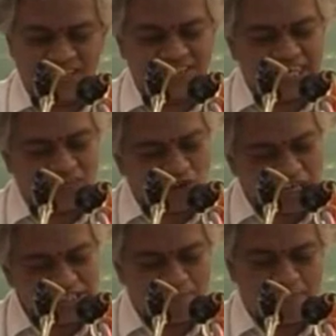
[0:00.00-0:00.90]
There
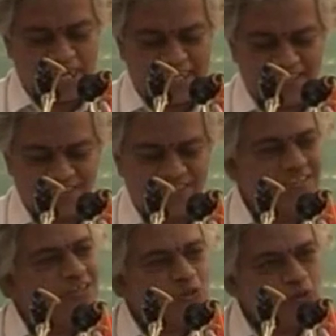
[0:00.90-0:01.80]
was a man
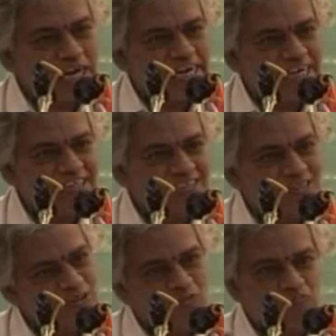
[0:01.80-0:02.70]
who had
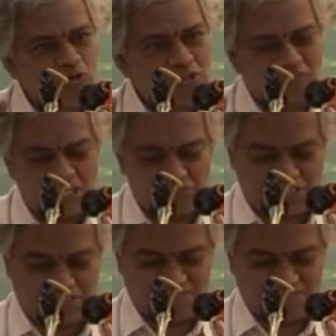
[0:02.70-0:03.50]
4 wives.